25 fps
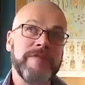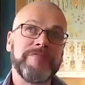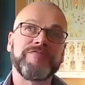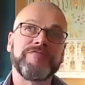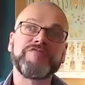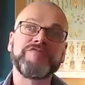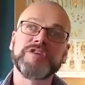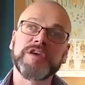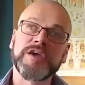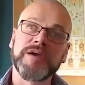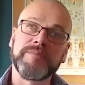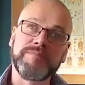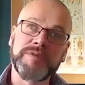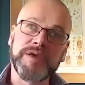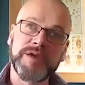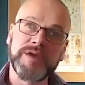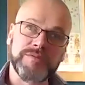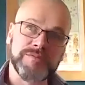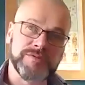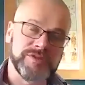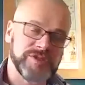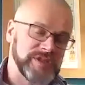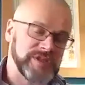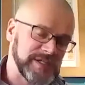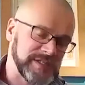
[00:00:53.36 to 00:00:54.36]
The
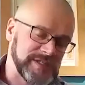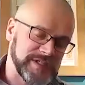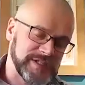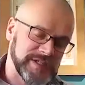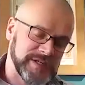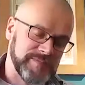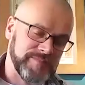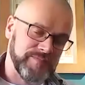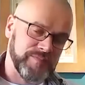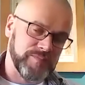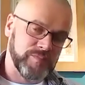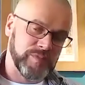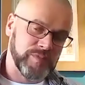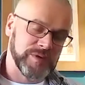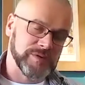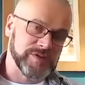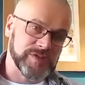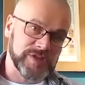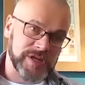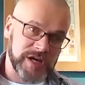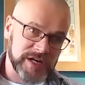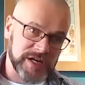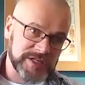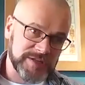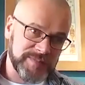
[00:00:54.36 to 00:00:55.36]
immune system will
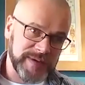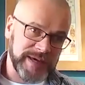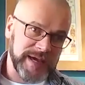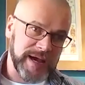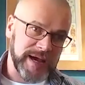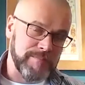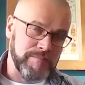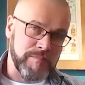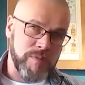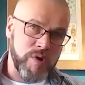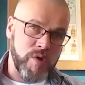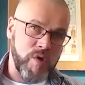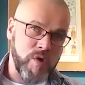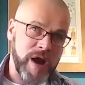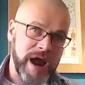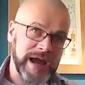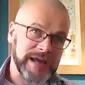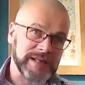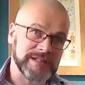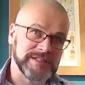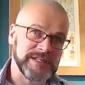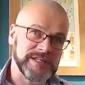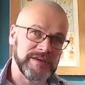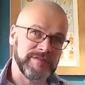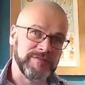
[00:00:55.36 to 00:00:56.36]
start to become more
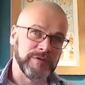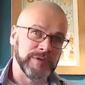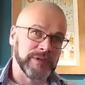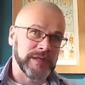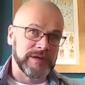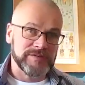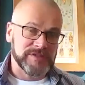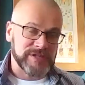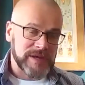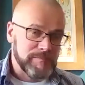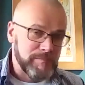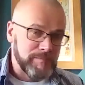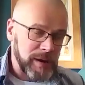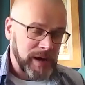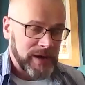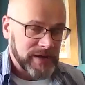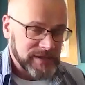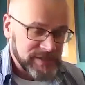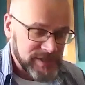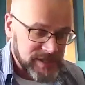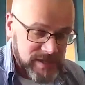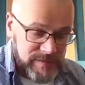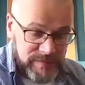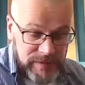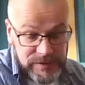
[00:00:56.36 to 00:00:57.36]
active, although some
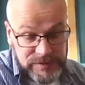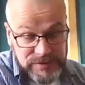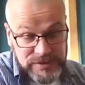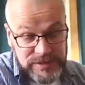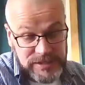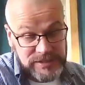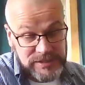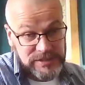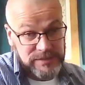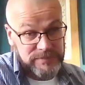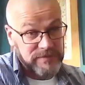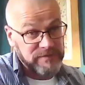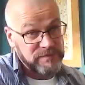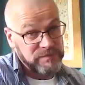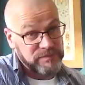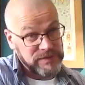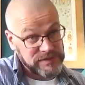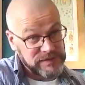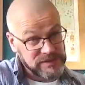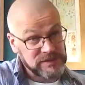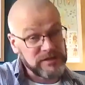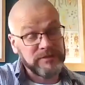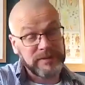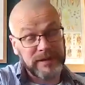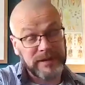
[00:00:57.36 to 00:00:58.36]
parts of the immune system have
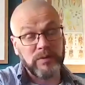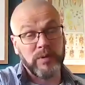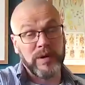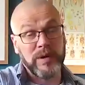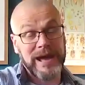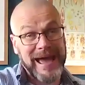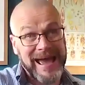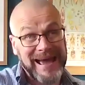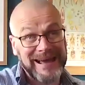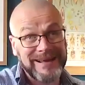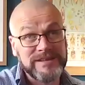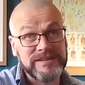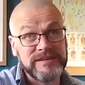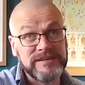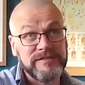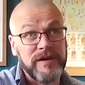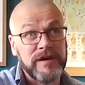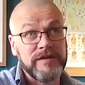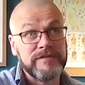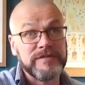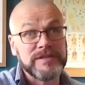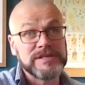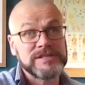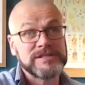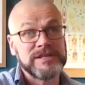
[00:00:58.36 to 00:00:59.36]
still been quite active
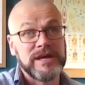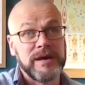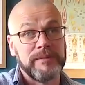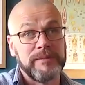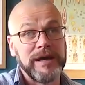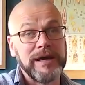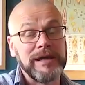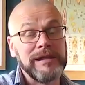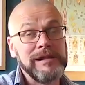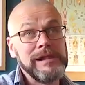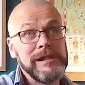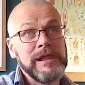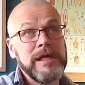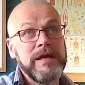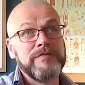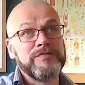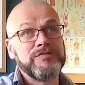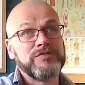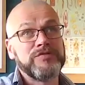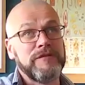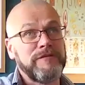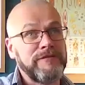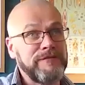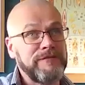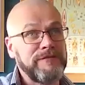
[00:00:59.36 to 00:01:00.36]
over the summer.
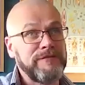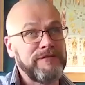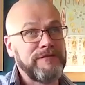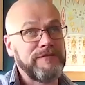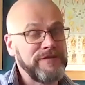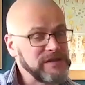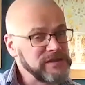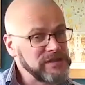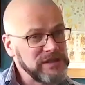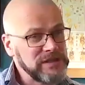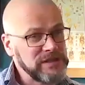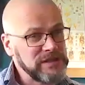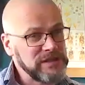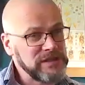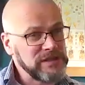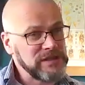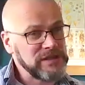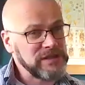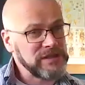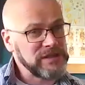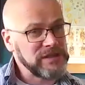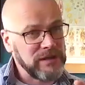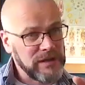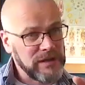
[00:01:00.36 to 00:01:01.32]
The physiology of the